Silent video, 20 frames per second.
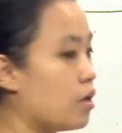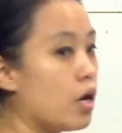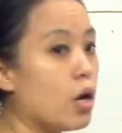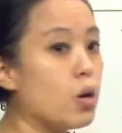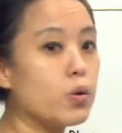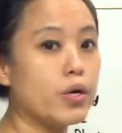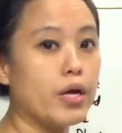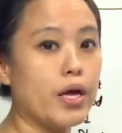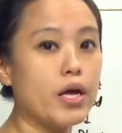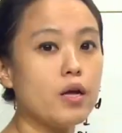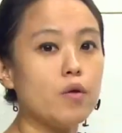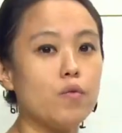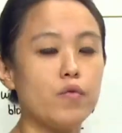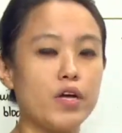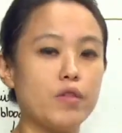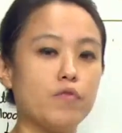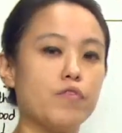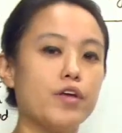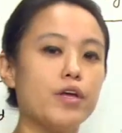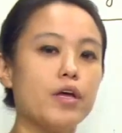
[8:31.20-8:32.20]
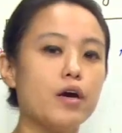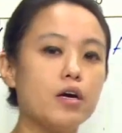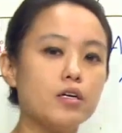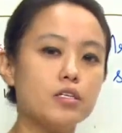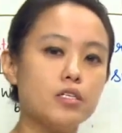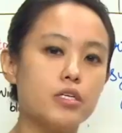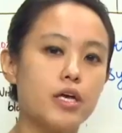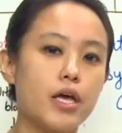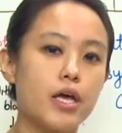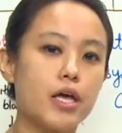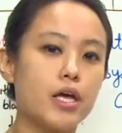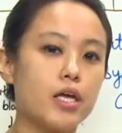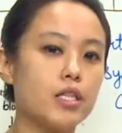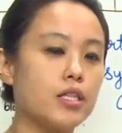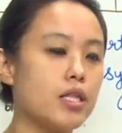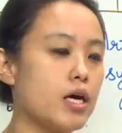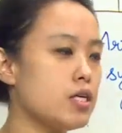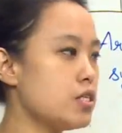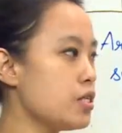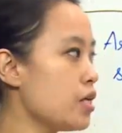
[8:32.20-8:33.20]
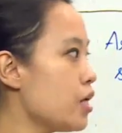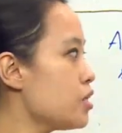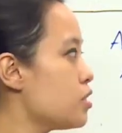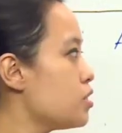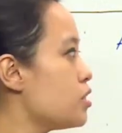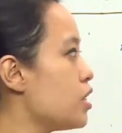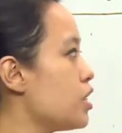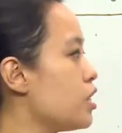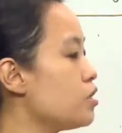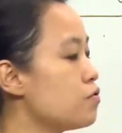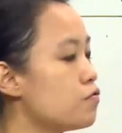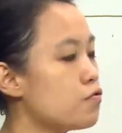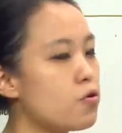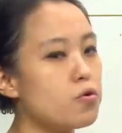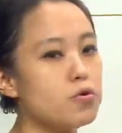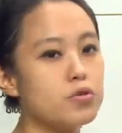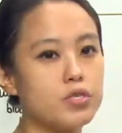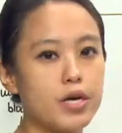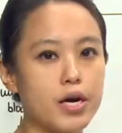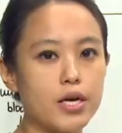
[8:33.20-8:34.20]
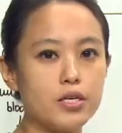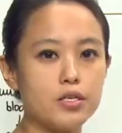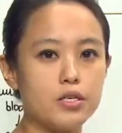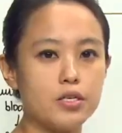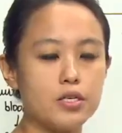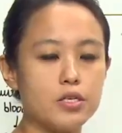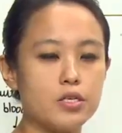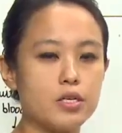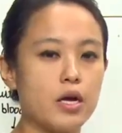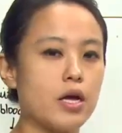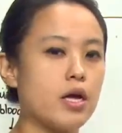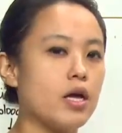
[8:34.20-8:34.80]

Okay, when we are saying that yes, these four scientists,